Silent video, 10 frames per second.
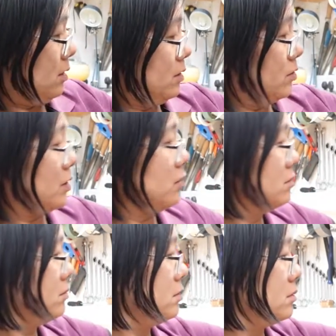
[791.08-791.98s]
So,
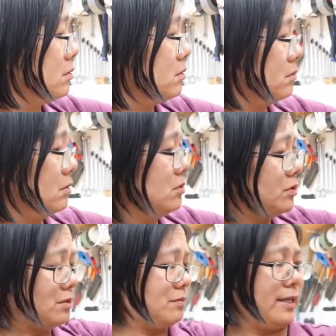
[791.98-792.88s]
what
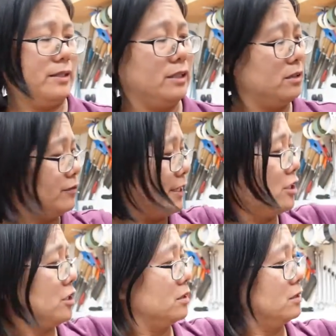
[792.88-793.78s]
was the main
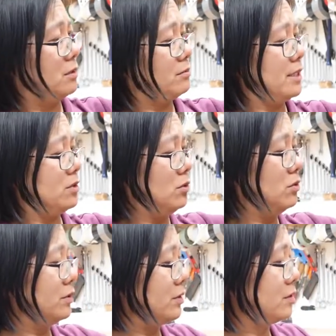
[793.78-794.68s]
innovation that made
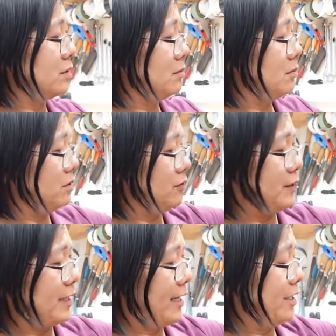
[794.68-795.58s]
all this
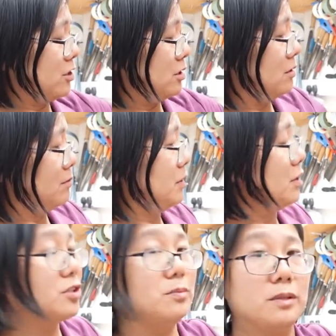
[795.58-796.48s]
modification
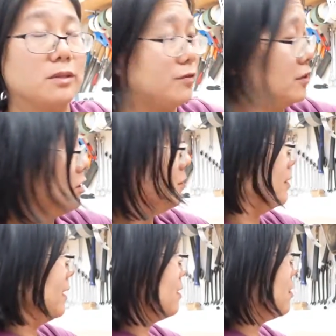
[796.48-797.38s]
possible in the first
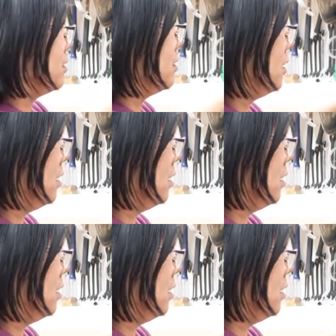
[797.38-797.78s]
place?